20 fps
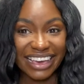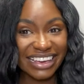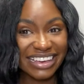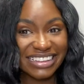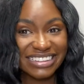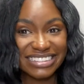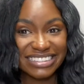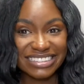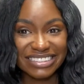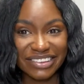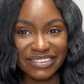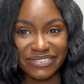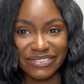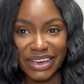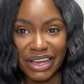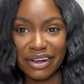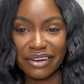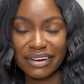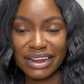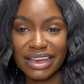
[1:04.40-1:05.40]
is
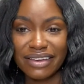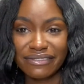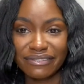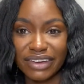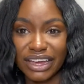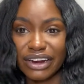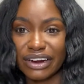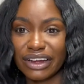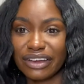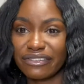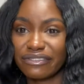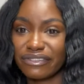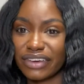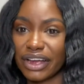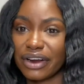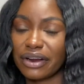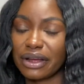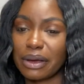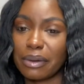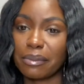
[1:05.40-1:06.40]
very, very,
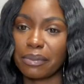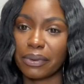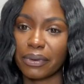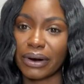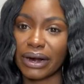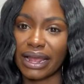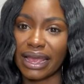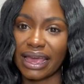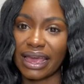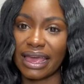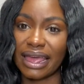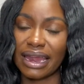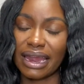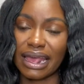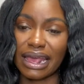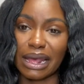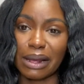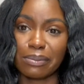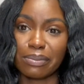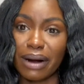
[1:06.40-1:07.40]
very
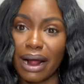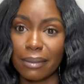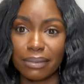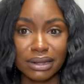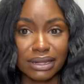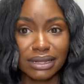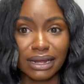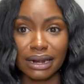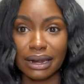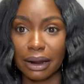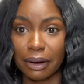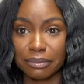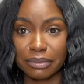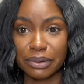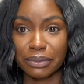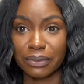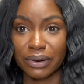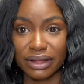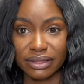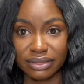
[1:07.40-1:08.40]
important and probably the number
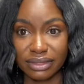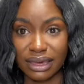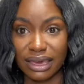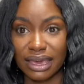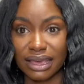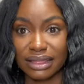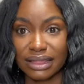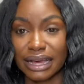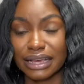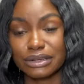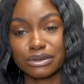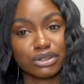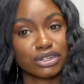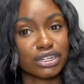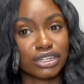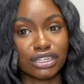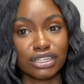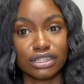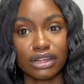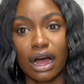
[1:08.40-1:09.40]
one thing that you
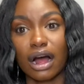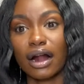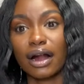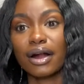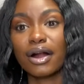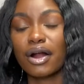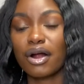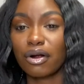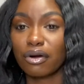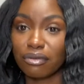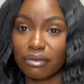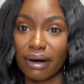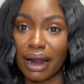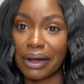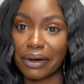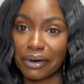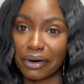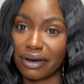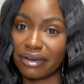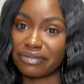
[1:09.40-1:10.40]
should start
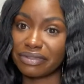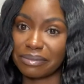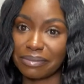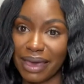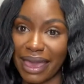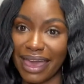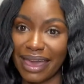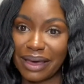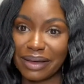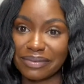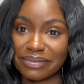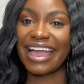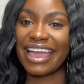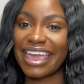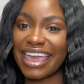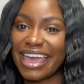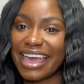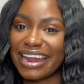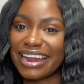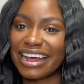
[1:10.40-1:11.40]
right off the bat.
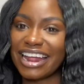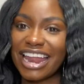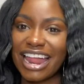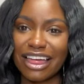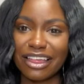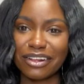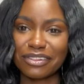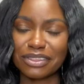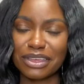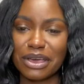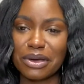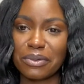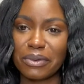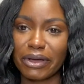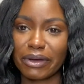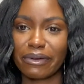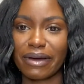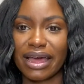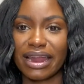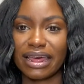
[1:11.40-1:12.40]
And another thing
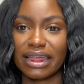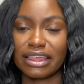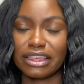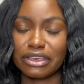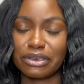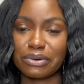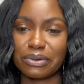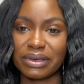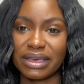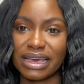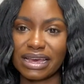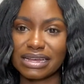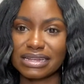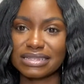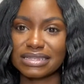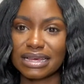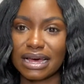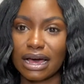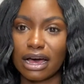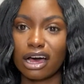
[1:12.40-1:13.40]
with credit
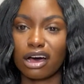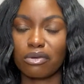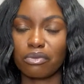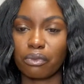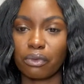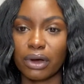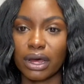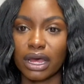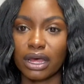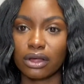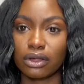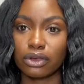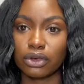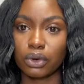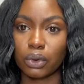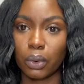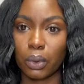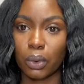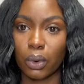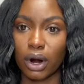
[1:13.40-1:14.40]
unions, um, when
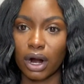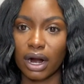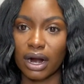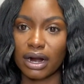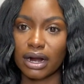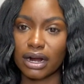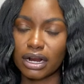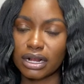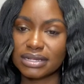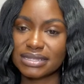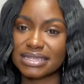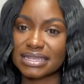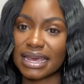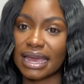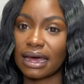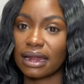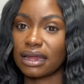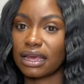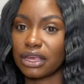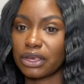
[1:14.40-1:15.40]
you're
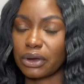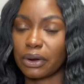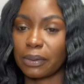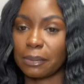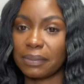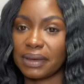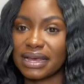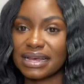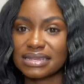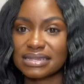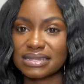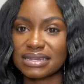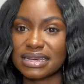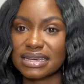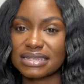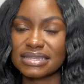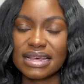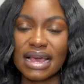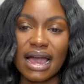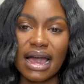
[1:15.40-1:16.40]
scaling your
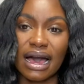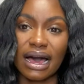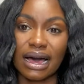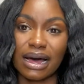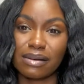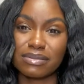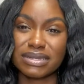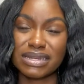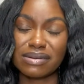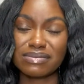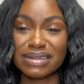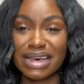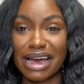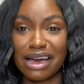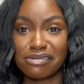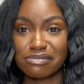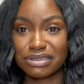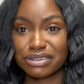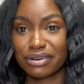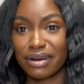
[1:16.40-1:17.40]
business, um,
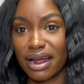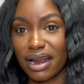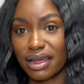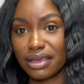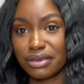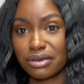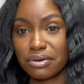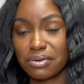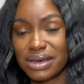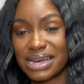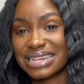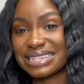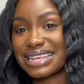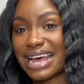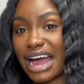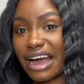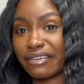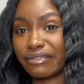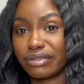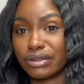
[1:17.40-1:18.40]
sometimes credit unions
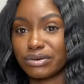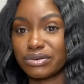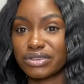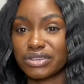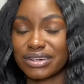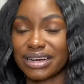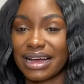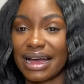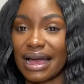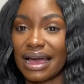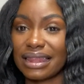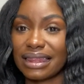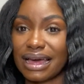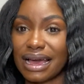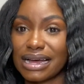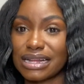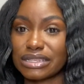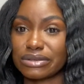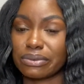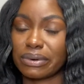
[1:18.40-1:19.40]
have looser
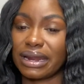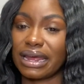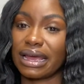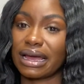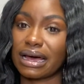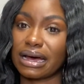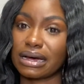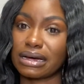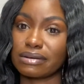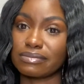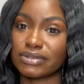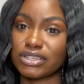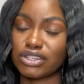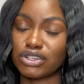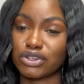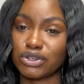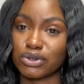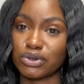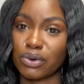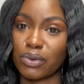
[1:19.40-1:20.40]
guidelines when it comes
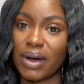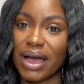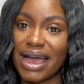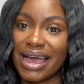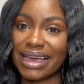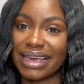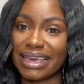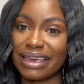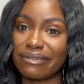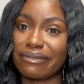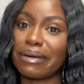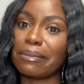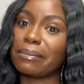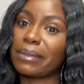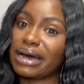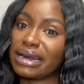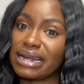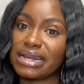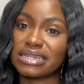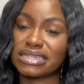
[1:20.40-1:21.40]
to giving
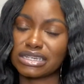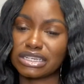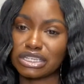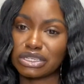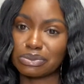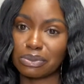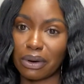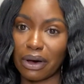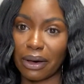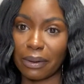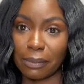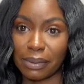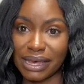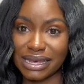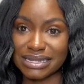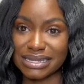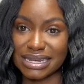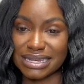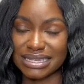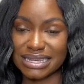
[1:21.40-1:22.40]
money to small
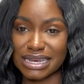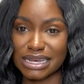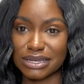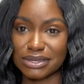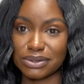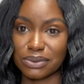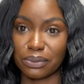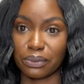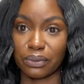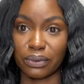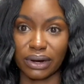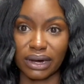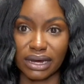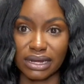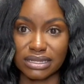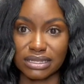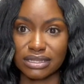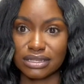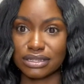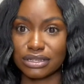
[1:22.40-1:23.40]
businesses
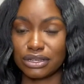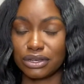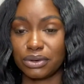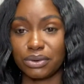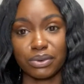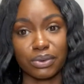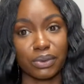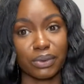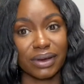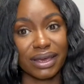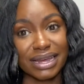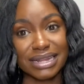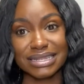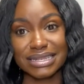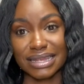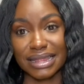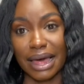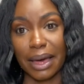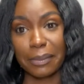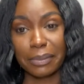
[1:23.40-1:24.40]
once you get
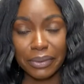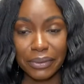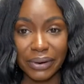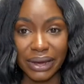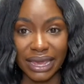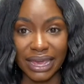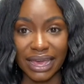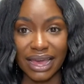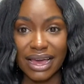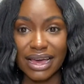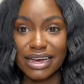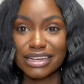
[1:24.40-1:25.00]
to that point.